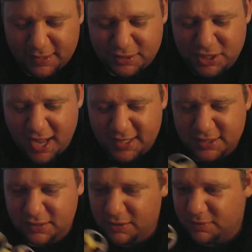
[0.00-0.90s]
Now, John,
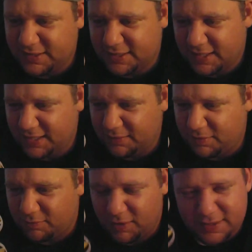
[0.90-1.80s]
do you know what
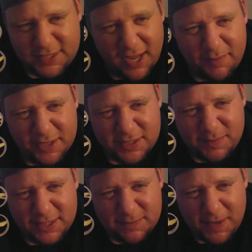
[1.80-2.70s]
run time I should
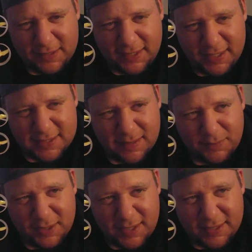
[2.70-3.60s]
be expecting on
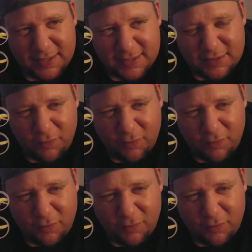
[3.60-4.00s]
something like this?